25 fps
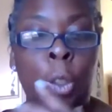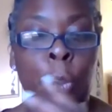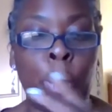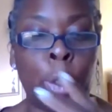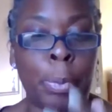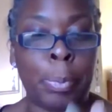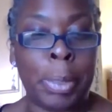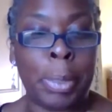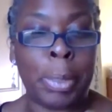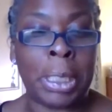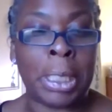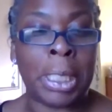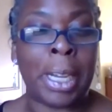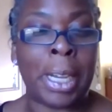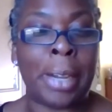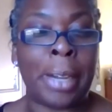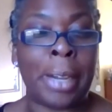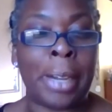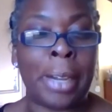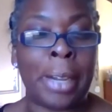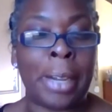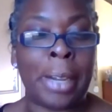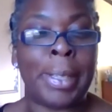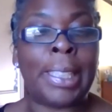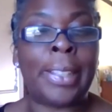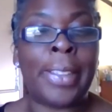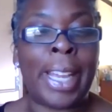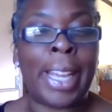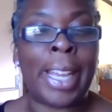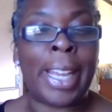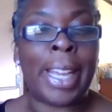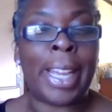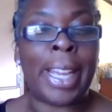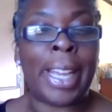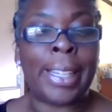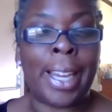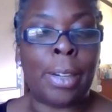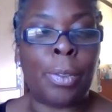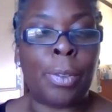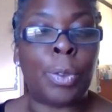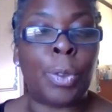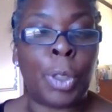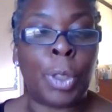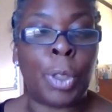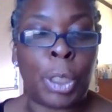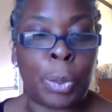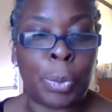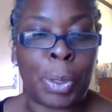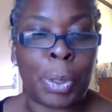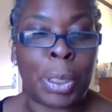Do you want me to go into that
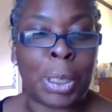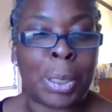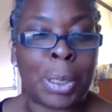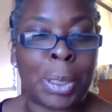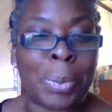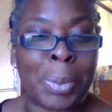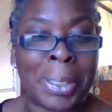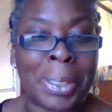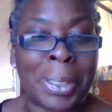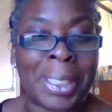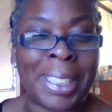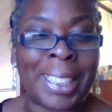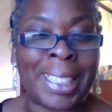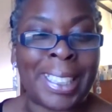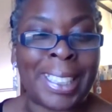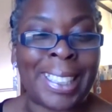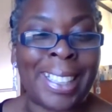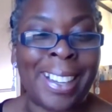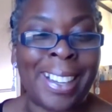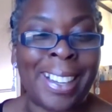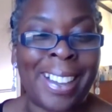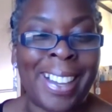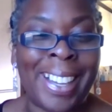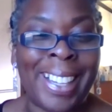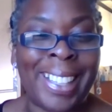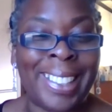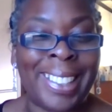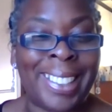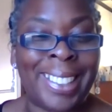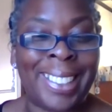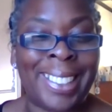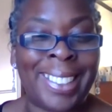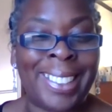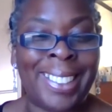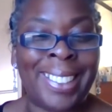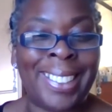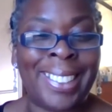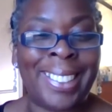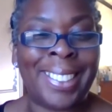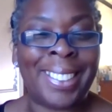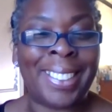now or would you want to watch the slide?